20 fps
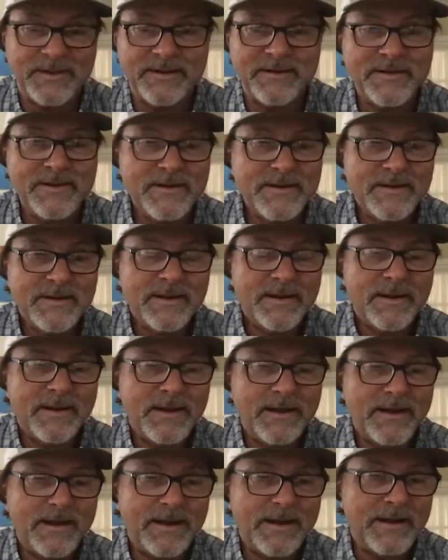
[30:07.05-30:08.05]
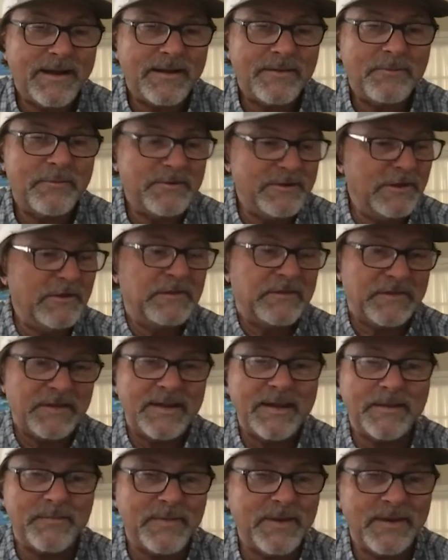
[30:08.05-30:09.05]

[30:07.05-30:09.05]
And when you see them,